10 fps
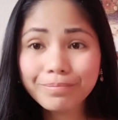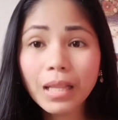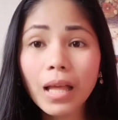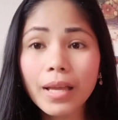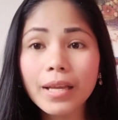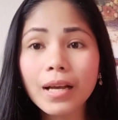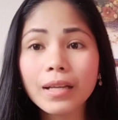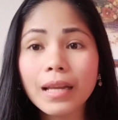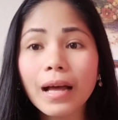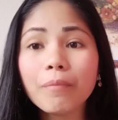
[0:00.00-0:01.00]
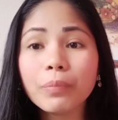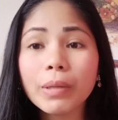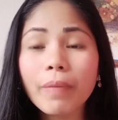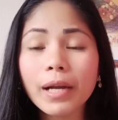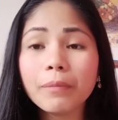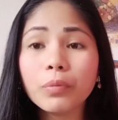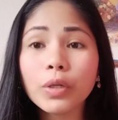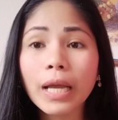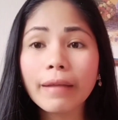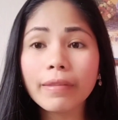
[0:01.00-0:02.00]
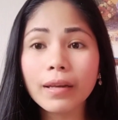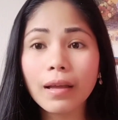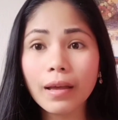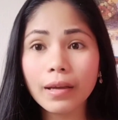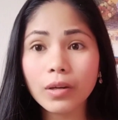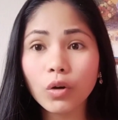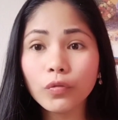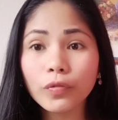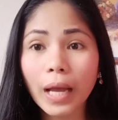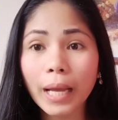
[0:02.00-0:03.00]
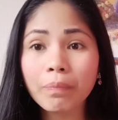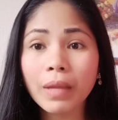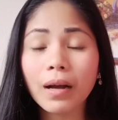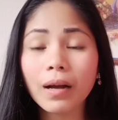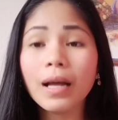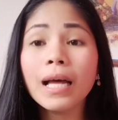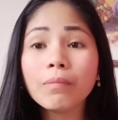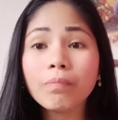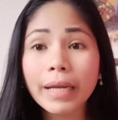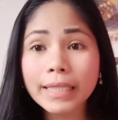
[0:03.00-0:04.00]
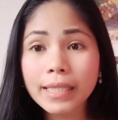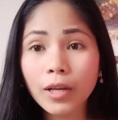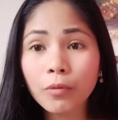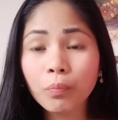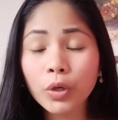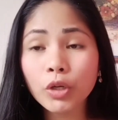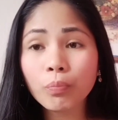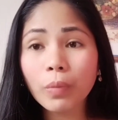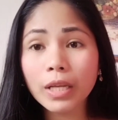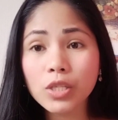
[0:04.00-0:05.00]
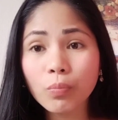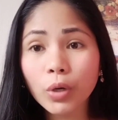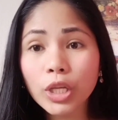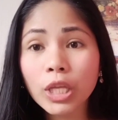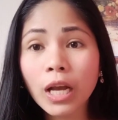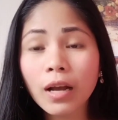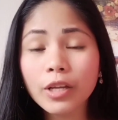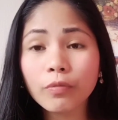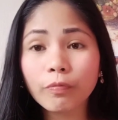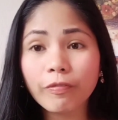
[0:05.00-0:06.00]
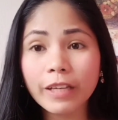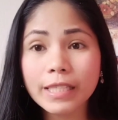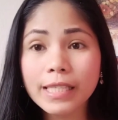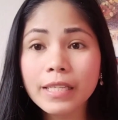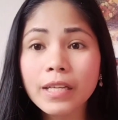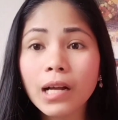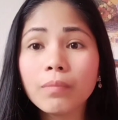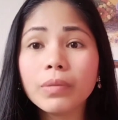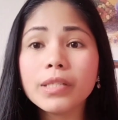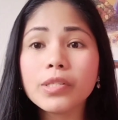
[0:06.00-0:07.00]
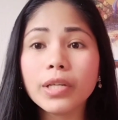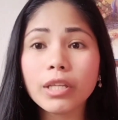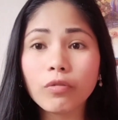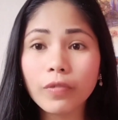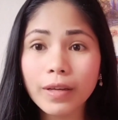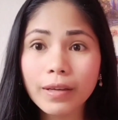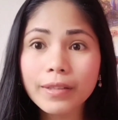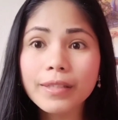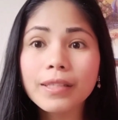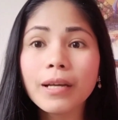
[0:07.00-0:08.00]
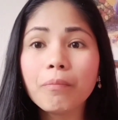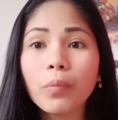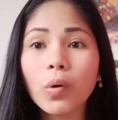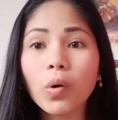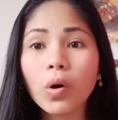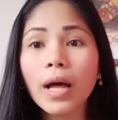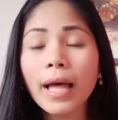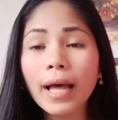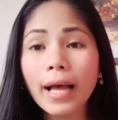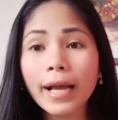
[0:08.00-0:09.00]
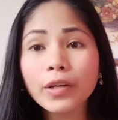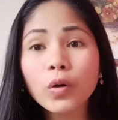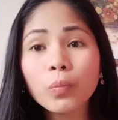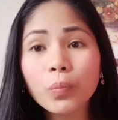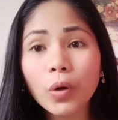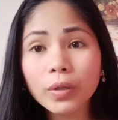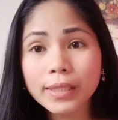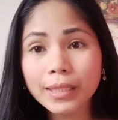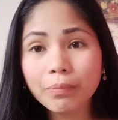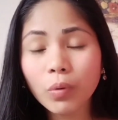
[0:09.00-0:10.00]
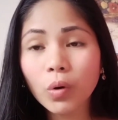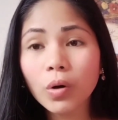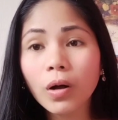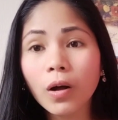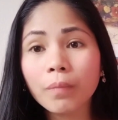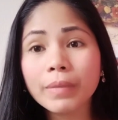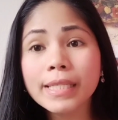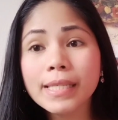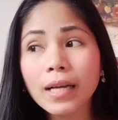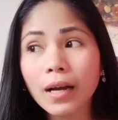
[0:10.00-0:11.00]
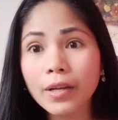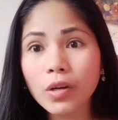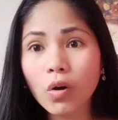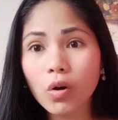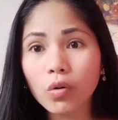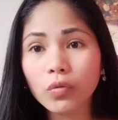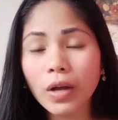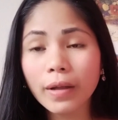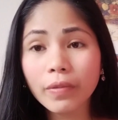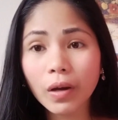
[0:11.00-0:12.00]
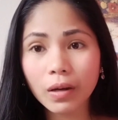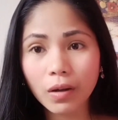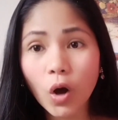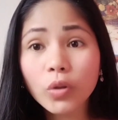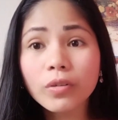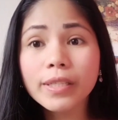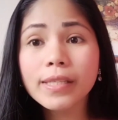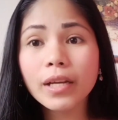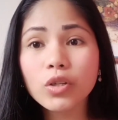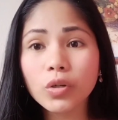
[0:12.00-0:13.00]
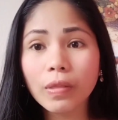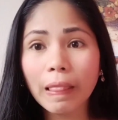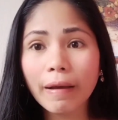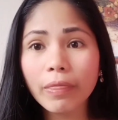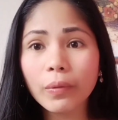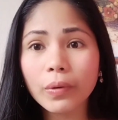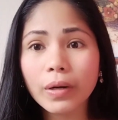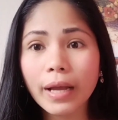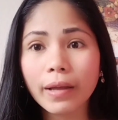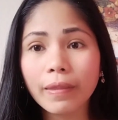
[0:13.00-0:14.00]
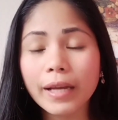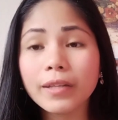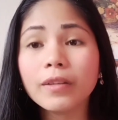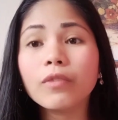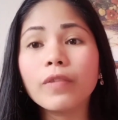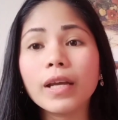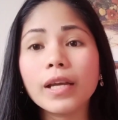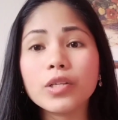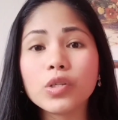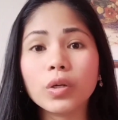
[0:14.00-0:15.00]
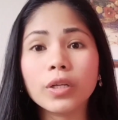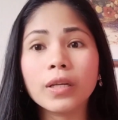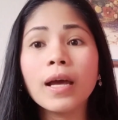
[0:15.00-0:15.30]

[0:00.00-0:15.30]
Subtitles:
ayan, prepare po natin ahead of time na ma-scan po yung passport niya, yung visa niya, birth certificate niya po, and kung proxy po, scan of the authorization letter and identification